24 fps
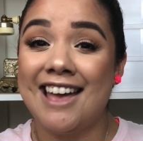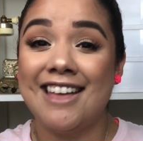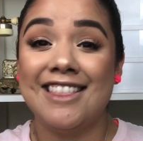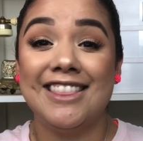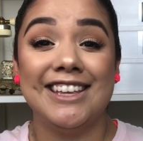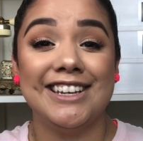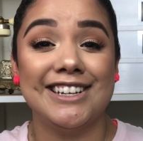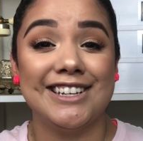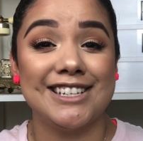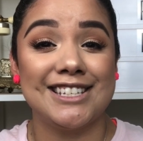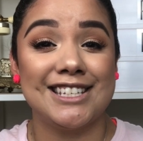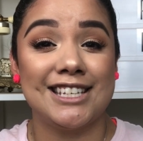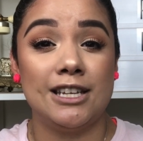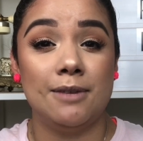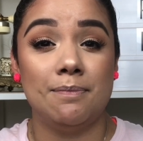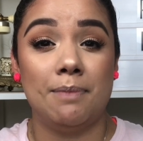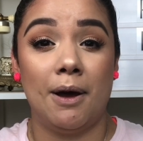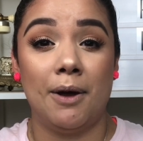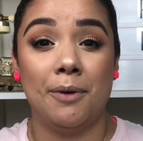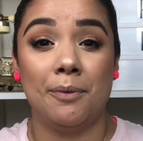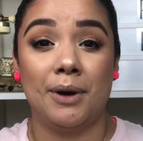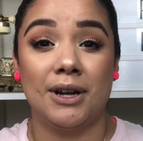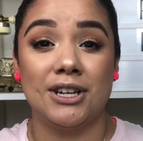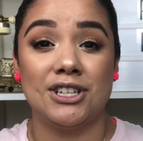Then just keep
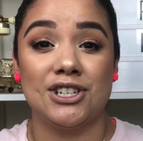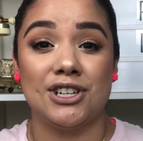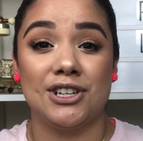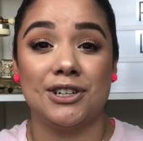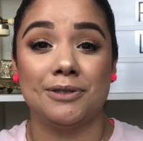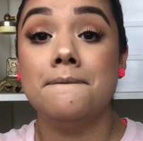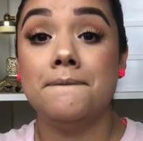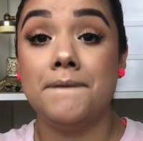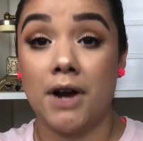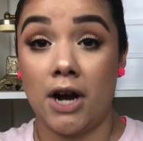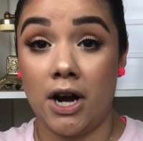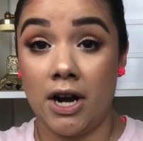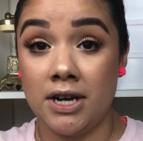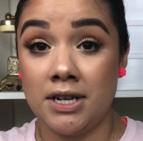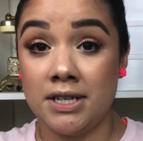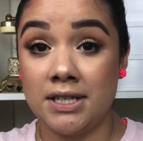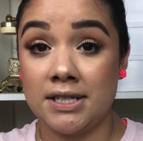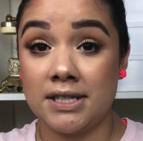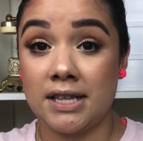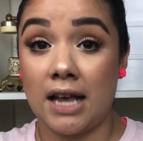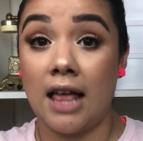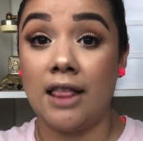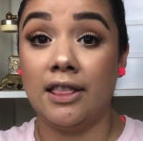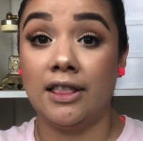on watching.
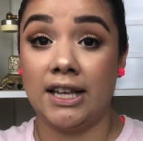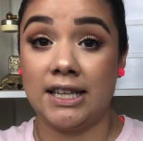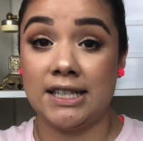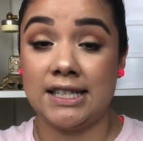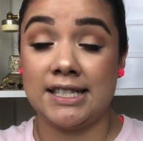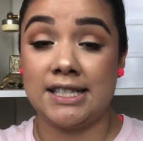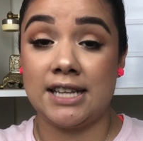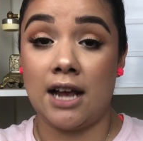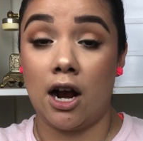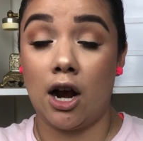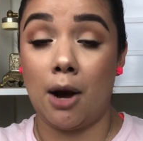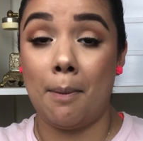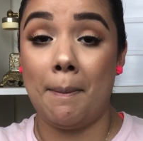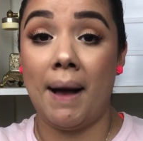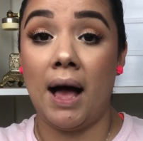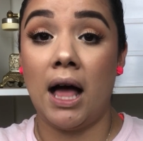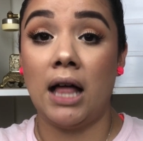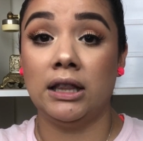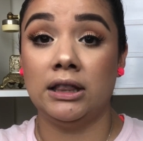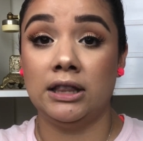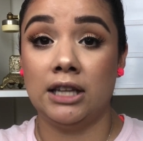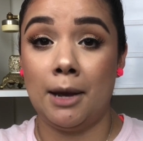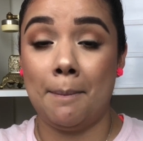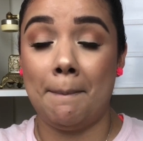First, let's talk
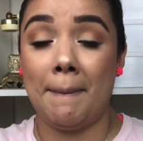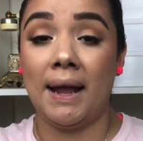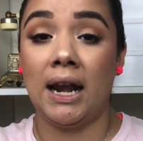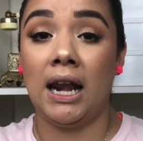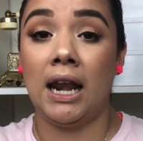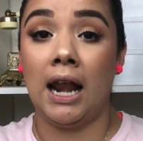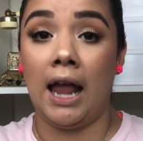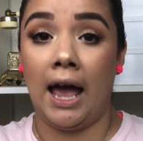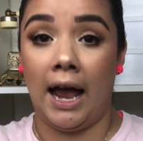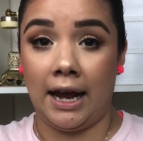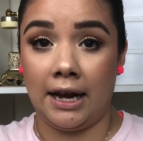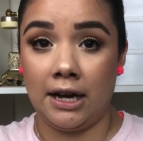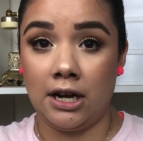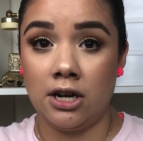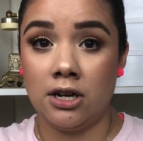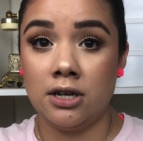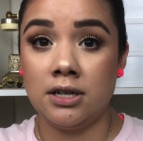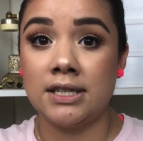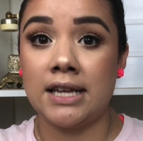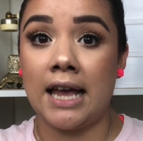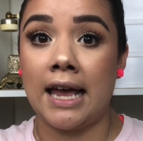about lip liners.